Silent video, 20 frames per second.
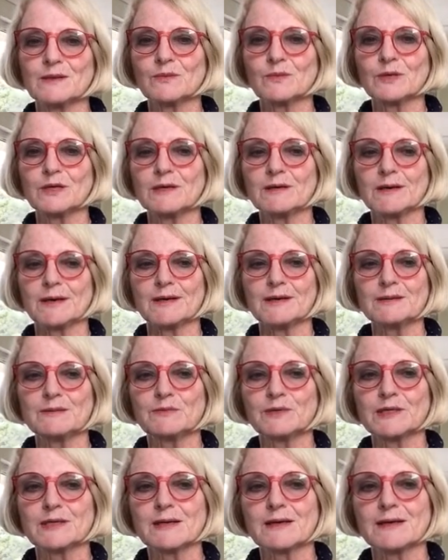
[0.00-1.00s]
why
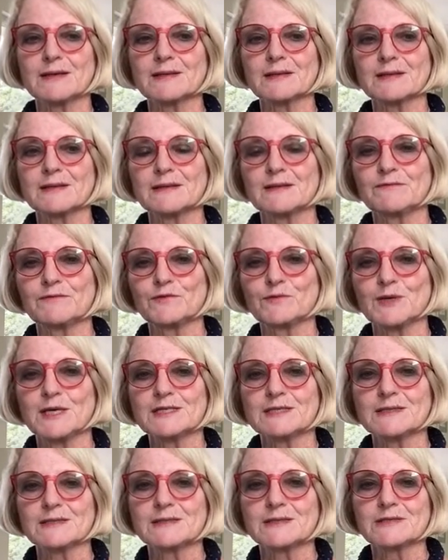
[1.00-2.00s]
we can't get
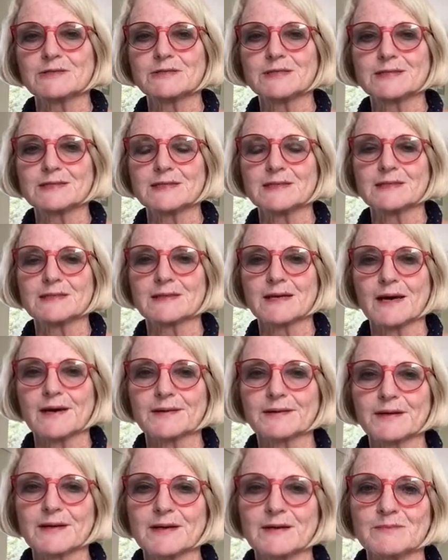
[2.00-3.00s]
information literacy
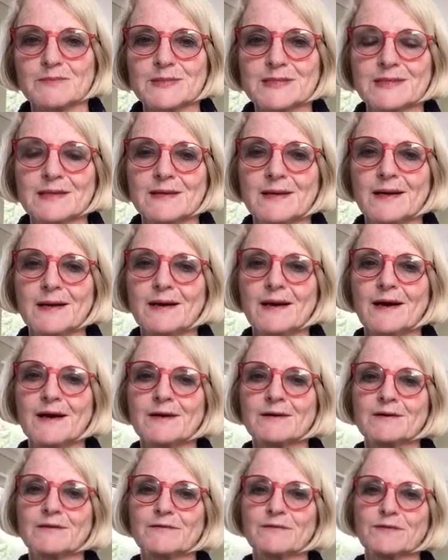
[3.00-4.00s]
outcomes
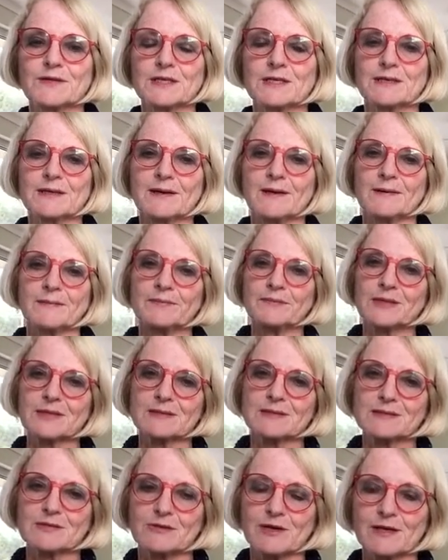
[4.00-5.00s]
out of the
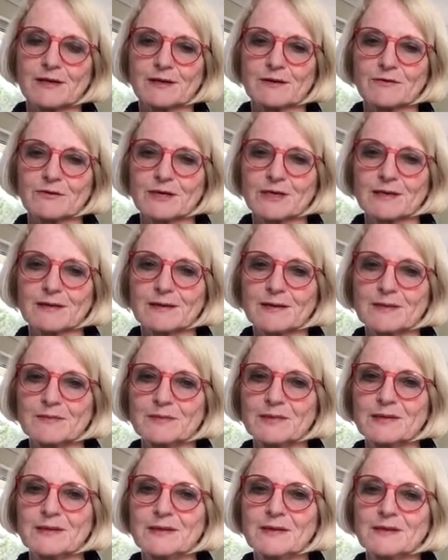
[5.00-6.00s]
Australian
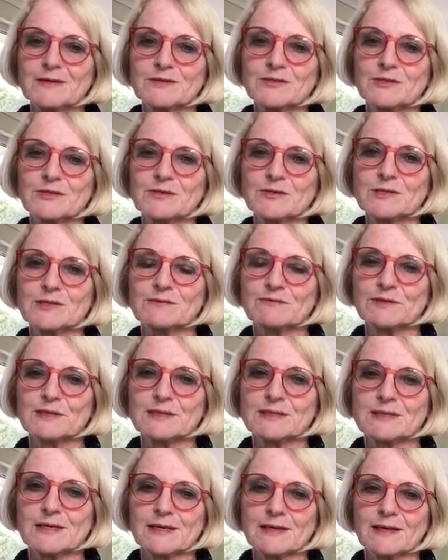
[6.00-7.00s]
curriculum to use for the
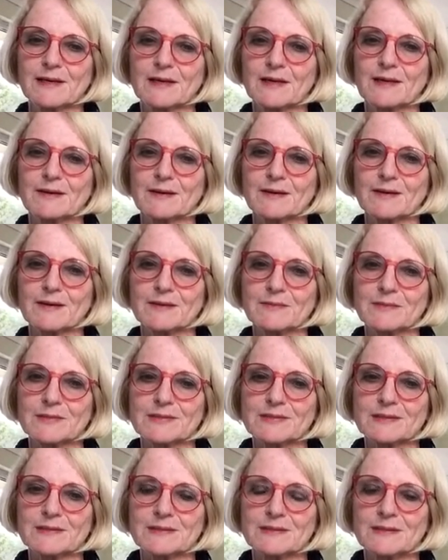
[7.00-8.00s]
TL
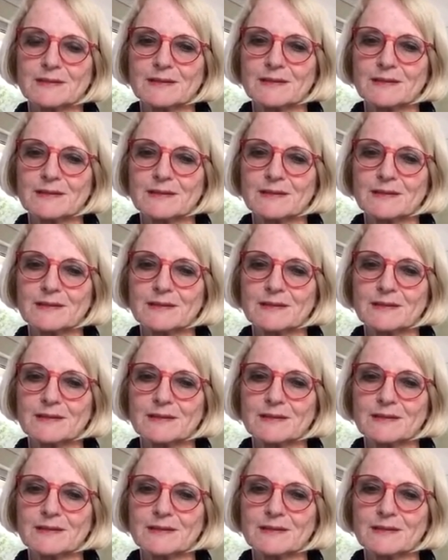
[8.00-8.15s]
outcomes.